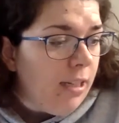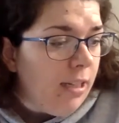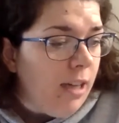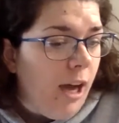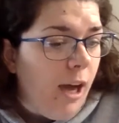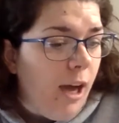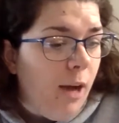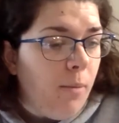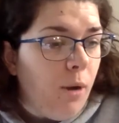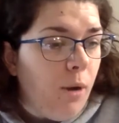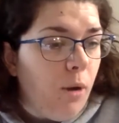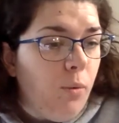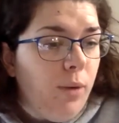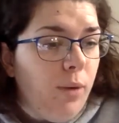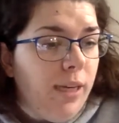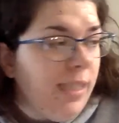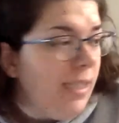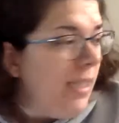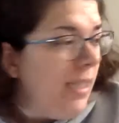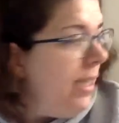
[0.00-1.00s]
um,
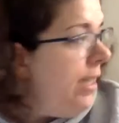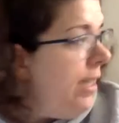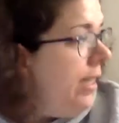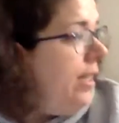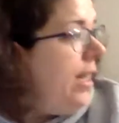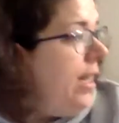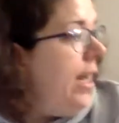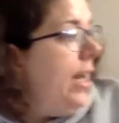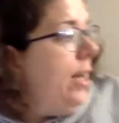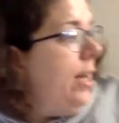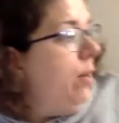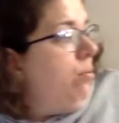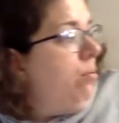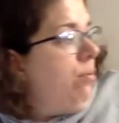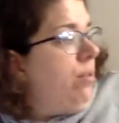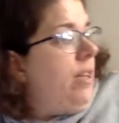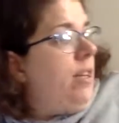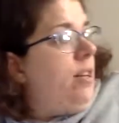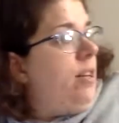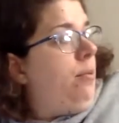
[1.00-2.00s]
we did a
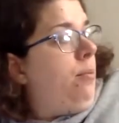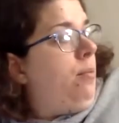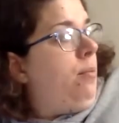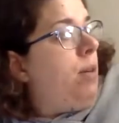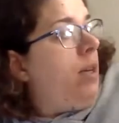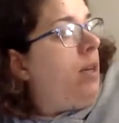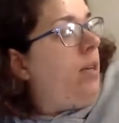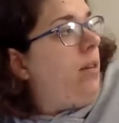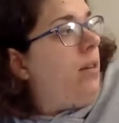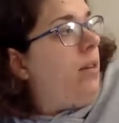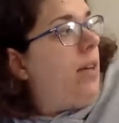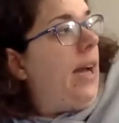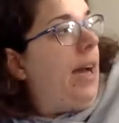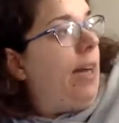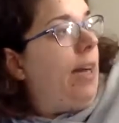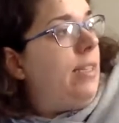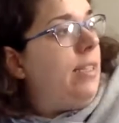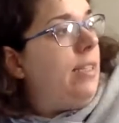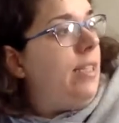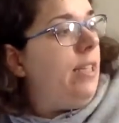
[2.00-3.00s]
rhythm
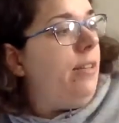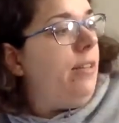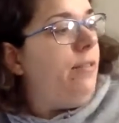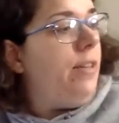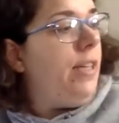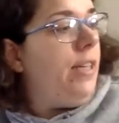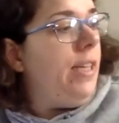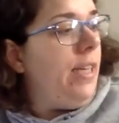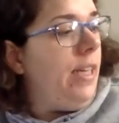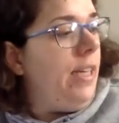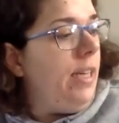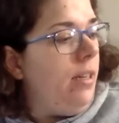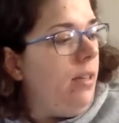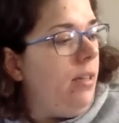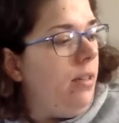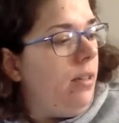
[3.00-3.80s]
activity